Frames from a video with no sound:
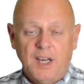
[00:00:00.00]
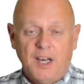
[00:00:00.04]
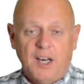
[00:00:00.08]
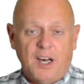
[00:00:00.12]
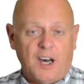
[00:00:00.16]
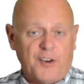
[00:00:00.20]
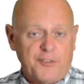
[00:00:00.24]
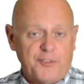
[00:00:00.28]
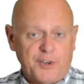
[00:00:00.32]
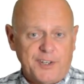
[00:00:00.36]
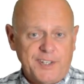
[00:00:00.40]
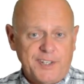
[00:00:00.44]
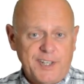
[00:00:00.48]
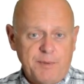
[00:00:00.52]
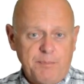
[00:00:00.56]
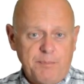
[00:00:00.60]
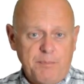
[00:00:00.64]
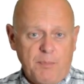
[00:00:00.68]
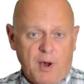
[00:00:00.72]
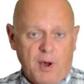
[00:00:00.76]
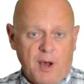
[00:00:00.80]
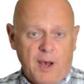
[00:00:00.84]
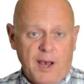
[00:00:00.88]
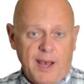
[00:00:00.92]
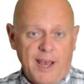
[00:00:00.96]
After I did
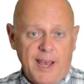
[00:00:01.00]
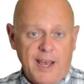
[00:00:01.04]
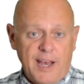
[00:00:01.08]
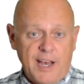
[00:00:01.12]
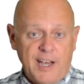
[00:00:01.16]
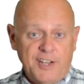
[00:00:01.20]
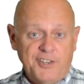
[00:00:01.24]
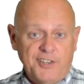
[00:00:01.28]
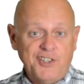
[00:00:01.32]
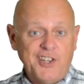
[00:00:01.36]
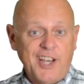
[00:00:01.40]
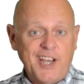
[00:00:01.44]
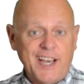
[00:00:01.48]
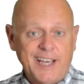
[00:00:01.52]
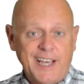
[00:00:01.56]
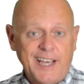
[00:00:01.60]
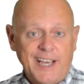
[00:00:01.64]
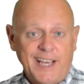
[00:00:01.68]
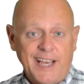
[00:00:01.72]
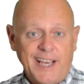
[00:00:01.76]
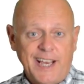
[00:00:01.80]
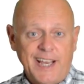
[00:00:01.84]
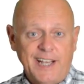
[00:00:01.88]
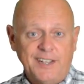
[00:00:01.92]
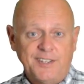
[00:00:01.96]
my
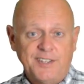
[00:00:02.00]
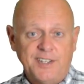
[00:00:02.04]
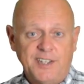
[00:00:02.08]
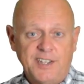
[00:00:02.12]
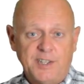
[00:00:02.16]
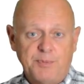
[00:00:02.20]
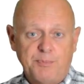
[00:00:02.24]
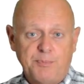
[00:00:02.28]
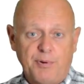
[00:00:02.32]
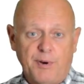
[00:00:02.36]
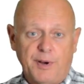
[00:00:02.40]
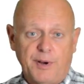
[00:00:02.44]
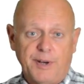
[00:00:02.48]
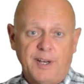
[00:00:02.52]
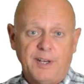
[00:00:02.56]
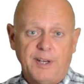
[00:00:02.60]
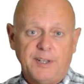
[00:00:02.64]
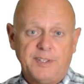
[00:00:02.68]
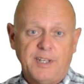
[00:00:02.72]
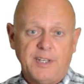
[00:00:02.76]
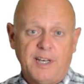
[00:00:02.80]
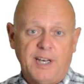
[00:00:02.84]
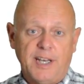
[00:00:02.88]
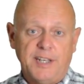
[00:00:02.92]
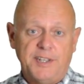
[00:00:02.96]
checking into this
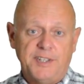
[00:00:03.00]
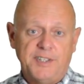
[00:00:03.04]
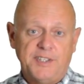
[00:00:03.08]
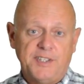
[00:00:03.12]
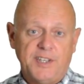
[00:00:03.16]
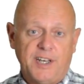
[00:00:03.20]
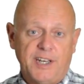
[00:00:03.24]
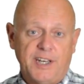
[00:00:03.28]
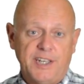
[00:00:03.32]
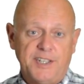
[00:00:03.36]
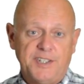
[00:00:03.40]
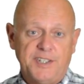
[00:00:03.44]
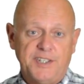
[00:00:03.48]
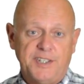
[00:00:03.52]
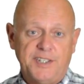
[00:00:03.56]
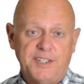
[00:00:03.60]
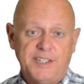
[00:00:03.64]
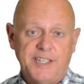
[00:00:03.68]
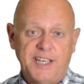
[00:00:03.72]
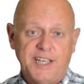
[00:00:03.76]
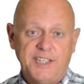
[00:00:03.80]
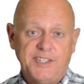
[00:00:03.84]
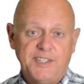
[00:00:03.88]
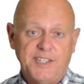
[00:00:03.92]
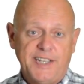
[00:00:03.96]
product, I decided to
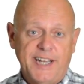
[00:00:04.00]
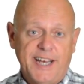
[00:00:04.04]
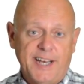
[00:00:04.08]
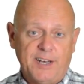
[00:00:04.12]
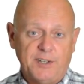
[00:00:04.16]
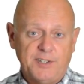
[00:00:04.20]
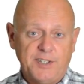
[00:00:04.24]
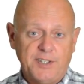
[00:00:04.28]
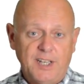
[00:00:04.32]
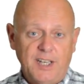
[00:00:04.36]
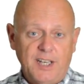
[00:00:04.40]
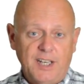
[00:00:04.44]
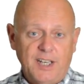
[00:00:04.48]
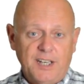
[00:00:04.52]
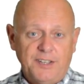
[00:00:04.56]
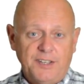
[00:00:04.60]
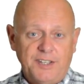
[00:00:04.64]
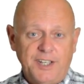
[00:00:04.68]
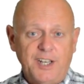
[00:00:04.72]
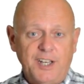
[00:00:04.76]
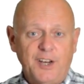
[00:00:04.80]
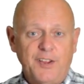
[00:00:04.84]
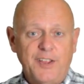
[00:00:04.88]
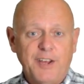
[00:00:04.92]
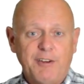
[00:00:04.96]
test it out. Do
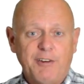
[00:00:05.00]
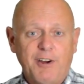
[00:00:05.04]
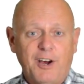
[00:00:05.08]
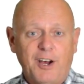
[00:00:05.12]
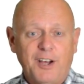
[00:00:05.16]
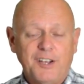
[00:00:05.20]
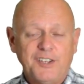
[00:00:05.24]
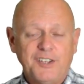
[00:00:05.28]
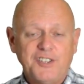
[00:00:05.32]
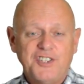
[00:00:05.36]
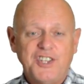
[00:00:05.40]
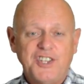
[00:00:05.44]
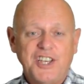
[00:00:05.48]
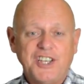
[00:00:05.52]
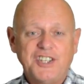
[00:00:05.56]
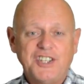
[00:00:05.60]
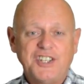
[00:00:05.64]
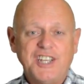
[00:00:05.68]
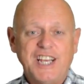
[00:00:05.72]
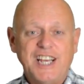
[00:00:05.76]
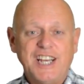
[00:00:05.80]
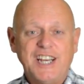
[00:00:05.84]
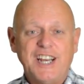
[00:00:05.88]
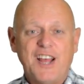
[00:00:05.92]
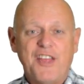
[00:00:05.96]
you know there are
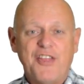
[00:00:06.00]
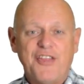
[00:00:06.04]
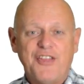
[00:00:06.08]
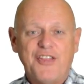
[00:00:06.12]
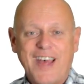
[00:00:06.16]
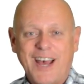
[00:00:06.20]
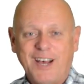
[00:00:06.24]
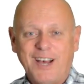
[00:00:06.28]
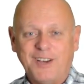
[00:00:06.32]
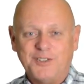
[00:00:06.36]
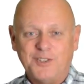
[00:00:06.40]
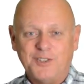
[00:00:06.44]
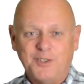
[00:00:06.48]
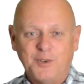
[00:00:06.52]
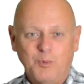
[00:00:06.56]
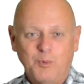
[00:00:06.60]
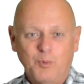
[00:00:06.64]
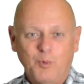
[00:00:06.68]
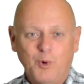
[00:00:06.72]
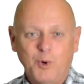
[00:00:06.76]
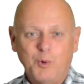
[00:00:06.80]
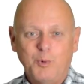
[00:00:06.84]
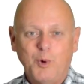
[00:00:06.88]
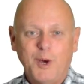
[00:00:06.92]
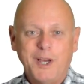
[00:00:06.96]
16,000
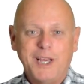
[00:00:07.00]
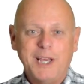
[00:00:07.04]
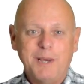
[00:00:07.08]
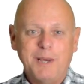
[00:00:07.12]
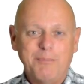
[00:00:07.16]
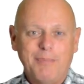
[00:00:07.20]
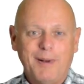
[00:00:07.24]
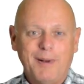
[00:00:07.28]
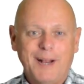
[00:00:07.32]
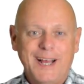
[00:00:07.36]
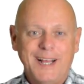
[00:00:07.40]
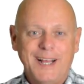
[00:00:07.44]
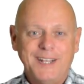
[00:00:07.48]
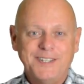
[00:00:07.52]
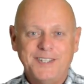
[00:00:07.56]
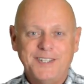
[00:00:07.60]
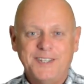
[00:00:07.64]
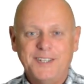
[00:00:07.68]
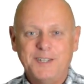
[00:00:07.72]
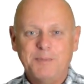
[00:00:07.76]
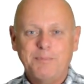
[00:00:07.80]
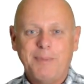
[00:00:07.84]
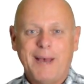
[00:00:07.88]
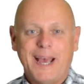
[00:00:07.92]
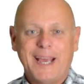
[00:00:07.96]
woodworking plans in
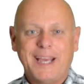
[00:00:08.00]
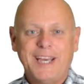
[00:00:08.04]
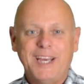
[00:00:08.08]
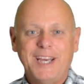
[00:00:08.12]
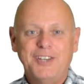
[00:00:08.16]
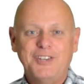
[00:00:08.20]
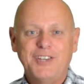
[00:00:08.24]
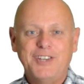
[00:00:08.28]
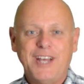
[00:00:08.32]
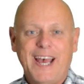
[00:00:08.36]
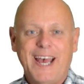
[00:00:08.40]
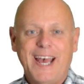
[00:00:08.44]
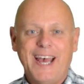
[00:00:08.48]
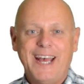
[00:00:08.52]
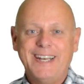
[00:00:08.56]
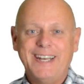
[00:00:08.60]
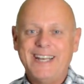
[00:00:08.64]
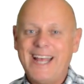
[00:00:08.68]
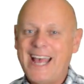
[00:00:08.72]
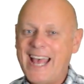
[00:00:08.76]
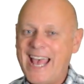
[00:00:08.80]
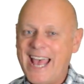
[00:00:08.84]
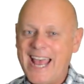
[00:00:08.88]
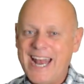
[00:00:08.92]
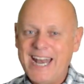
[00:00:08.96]
this package,
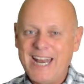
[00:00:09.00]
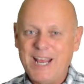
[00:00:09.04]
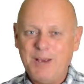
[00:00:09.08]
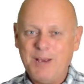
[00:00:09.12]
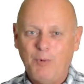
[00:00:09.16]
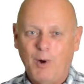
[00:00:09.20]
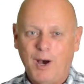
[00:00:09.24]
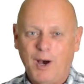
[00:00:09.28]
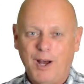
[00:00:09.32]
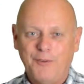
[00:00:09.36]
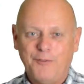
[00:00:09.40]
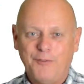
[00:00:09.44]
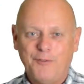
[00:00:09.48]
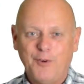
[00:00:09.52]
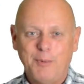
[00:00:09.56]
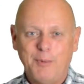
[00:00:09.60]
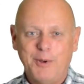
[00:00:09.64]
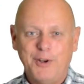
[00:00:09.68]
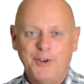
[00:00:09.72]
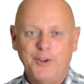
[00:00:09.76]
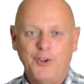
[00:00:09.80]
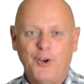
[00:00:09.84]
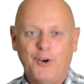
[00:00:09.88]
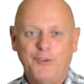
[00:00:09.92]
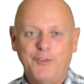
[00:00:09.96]
and anyone from a
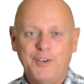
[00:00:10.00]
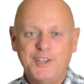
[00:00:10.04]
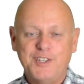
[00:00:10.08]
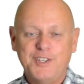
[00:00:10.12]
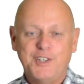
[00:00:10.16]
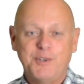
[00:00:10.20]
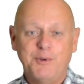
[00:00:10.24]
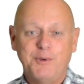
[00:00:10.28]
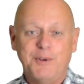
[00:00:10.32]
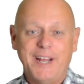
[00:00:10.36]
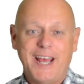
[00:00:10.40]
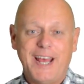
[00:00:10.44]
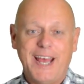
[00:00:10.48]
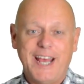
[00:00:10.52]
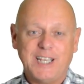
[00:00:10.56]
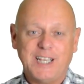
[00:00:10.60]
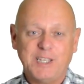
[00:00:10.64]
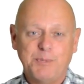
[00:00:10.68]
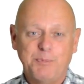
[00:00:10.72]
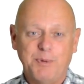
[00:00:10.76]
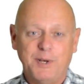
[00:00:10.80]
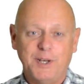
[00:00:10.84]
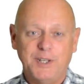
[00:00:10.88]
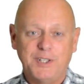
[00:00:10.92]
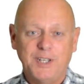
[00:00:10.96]
novice to an
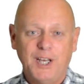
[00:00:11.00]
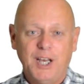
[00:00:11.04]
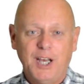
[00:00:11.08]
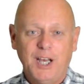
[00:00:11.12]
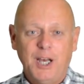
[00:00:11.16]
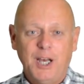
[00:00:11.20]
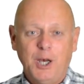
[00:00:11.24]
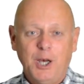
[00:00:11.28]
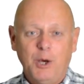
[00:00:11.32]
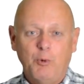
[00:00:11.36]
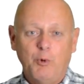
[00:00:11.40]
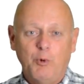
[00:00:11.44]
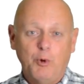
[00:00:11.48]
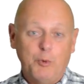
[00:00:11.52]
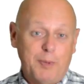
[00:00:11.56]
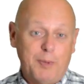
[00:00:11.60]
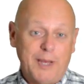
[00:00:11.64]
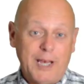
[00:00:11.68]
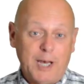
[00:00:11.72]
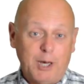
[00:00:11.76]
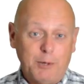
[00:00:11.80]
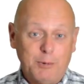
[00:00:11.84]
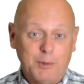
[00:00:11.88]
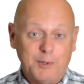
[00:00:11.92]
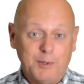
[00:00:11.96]
expert will
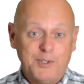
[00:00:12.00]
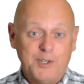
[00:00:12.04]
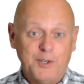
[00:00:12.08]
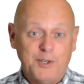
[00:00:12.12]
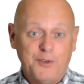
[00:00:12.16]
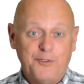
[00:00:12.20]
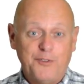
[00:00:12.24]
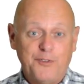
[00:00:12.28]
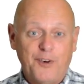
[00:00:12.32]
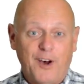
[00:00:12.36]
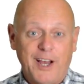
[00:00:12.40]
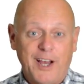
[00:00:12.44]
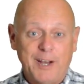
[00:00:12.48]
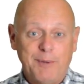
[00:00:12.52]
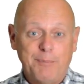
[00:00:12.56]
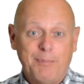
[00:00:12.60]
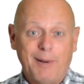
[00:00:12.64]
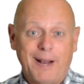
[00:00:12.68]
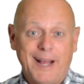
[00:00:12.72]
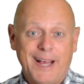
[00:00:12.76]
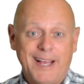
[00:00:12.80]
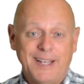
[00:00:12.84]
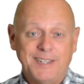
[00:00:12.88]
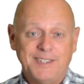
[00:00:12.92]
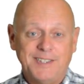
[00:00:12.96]
be able to find
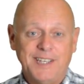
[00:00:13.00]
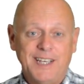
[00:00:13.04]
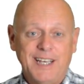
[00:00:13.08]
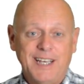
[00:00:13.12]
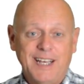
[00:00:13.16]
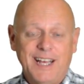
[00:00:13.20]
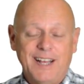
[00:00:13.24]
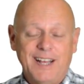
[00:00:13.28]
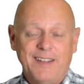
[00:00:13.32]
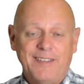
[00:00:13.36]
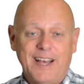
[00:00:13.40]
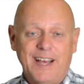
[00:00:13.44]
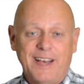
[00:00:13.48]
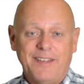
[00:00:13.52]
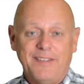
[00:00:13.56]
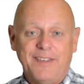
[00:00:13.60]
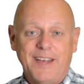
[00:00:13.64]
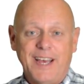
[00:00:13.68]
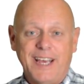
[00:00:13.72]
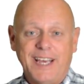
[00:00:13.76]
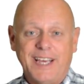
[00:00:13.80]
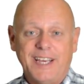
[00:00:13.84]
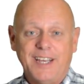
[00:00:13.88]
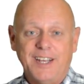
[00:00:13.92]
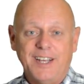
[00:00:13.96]
plans that
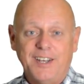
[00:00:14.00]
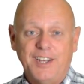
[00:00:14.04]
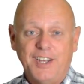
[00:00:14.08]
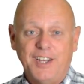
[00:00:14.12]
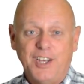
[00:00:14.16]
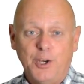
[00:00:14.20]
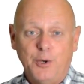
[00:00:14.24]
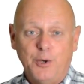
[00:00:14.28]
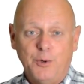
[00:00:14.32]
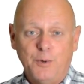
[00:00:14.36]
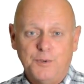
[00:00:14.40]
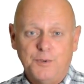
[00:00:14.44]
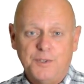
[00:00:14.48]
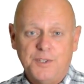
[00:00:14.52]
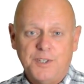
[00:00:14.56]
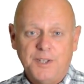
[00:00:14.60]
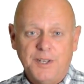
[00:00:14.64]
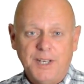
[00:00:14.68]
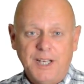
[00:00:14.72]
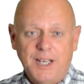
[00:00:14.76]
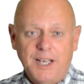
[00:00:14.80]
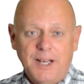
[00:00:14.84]
they can use.